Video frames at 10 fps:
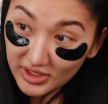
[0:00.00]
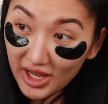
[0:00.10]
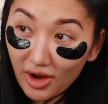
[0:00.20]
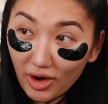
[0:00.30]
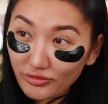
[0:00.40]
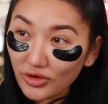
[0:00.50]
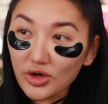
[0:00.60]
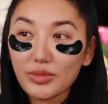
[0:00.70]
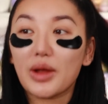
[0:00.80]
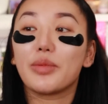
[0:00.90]
No,
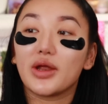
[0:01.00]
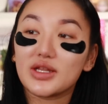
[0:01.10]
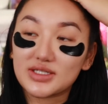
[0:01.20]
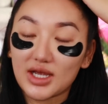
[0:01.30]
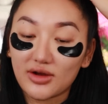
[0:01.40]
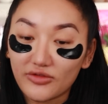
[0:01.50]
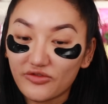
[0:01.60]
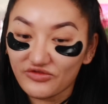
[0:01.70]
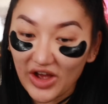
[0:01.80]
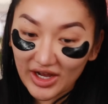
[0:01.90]
I ruined my ponytail.
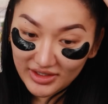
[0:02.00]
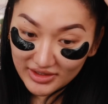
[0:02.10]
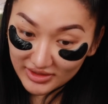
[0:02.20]
Fuck.